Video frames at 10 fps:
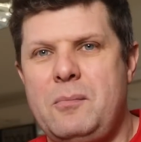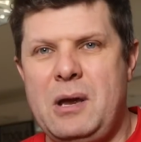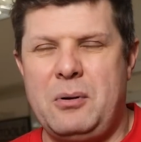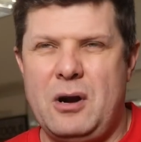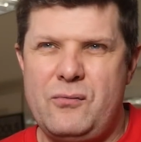
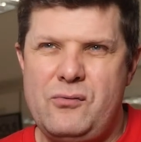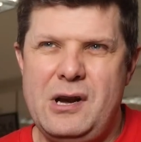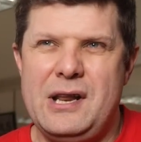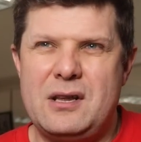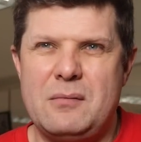people that are
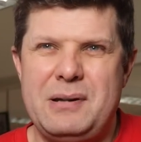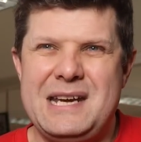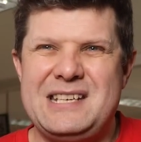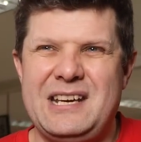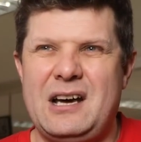really
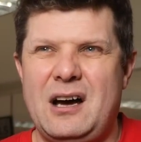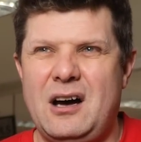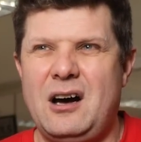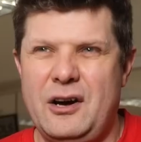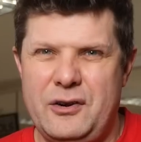competing
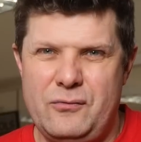hard